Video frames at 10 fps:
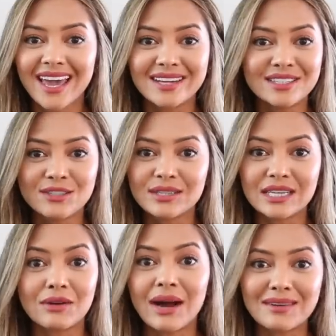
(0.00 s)
and you
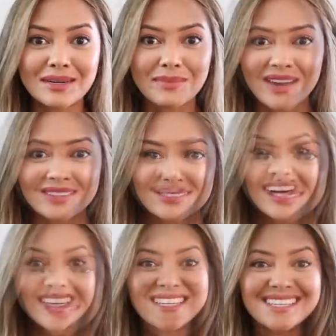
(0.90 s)
can go out and about. All
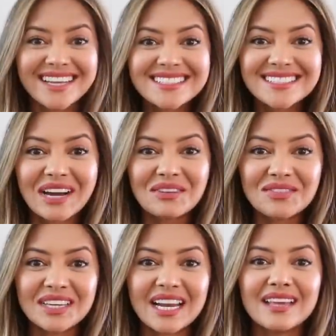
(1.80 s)
right, next
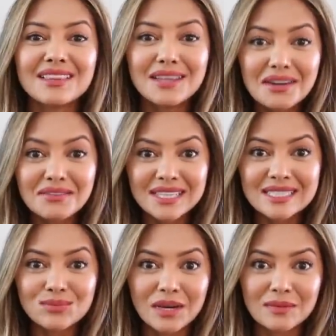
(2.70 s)
outfit, I love
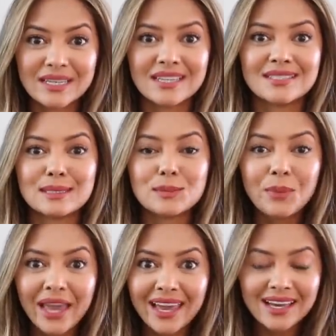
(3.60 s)
this one because it's
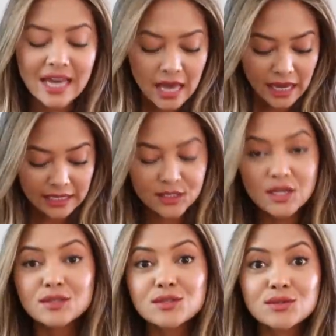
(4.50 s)
pink and it's
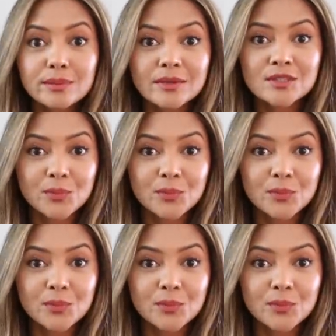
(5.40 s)
super